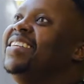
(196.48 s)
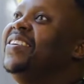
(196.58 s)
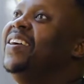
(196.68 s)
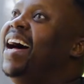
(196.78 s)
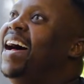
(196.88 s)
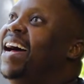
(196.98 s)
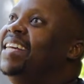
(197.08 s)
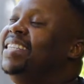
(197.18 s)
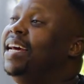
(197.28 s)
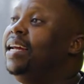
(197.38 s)
So
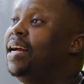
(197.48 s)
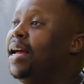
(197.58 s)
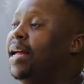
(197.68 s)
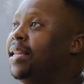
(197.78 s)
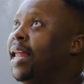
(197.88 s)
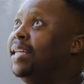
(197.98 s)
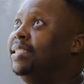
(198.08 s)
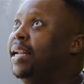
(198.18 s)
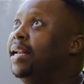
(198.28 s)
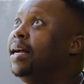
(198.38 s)
I studied
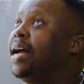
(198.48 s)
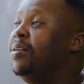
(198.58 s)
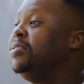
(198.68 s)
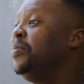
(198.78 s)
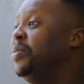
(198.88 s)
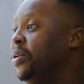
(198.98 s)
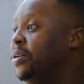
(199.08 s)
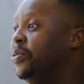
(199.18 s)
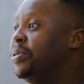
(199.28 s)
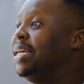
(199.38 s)
accounting
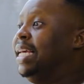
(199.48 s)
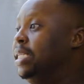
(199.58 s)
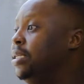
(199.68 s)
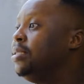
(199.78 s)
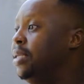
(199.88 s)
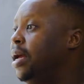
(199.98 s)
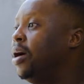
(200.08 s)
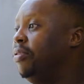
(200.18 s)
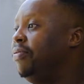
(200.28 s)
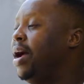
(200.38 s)
because it was the easiest thing
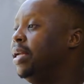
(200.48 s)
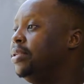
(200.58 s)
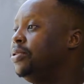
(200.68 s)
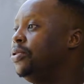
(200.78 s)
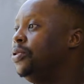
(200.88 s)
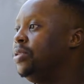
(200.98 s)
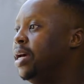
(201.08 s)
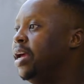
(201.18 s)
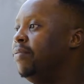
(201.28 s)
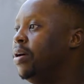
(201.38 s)
I could find to
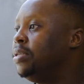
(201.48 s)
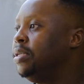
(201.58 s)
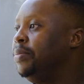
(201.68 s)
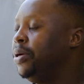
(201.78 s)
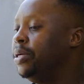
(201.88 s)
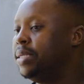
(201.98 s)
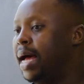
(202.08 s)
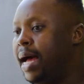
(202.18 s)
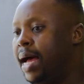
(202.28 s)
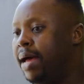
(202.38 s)
study at varsity, because
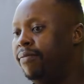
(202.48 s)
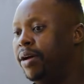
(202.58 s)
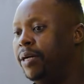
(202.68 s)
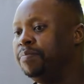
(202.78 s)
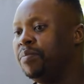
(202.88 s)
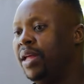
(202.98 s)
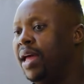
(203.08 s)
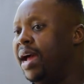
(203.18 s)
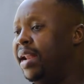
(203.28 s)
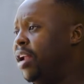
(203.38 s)
I have a
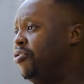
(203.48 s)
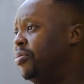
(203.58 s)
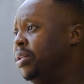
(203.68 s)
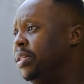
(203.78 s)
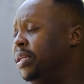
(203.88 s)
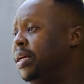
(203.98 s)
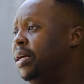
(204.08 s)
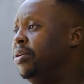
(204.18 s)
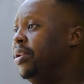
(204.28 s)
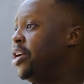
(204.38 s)
natural
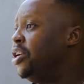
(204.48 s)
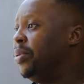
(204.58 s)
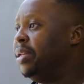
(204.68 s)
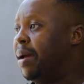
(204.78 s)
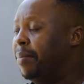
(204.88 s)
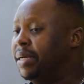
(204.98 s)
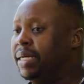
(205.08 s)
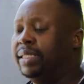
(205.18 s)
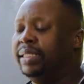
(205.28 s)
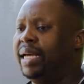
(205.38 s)
connection with
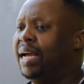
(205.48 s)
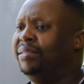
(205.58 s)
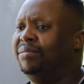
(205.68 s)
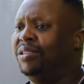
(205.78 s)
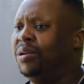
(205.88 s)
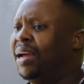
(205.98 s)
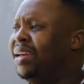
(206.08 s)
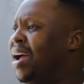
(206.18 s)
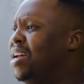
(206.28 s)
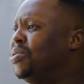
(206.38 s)
numbers, and you know,
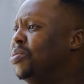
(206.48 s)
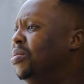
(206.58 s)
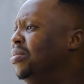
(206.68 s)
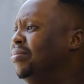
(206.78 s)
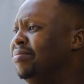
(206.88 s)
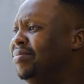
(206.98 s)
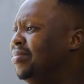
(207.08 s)
like in high school,